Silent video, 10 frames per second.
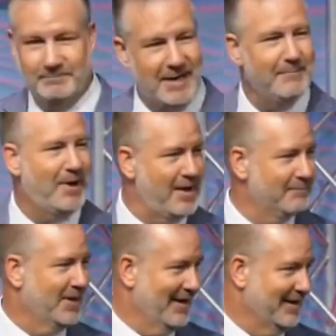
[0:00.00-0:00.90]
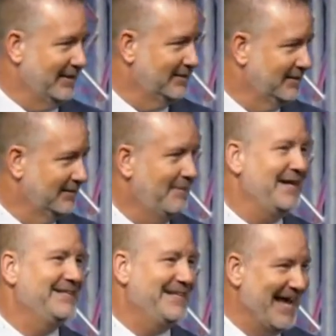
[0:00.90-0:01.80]
My mom got it.
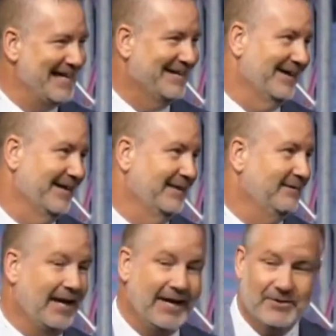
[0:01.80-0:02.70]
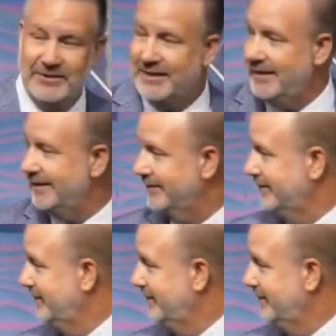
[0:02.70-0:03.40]
My dad got it. I couldn't get it.